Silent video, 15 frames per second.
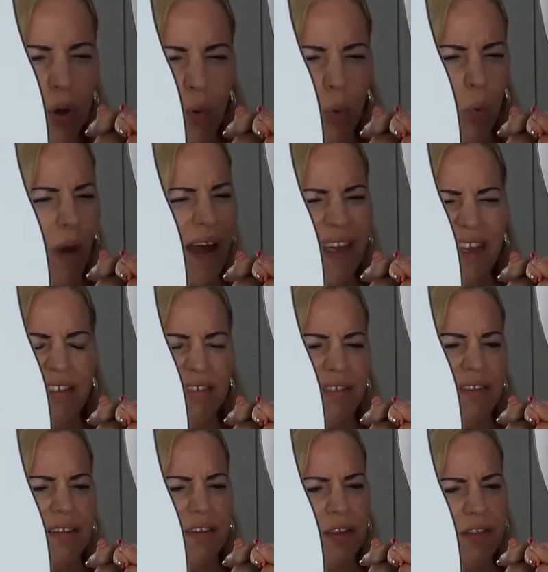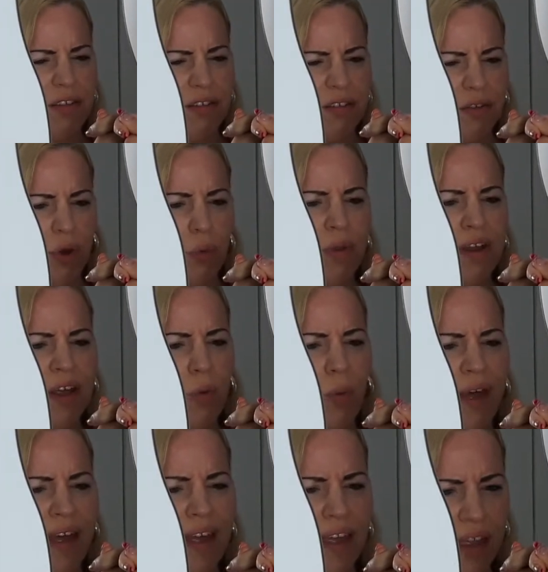why isn't this going
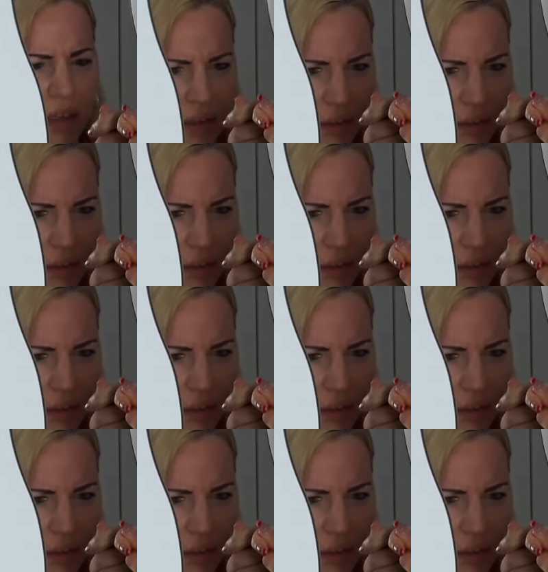away?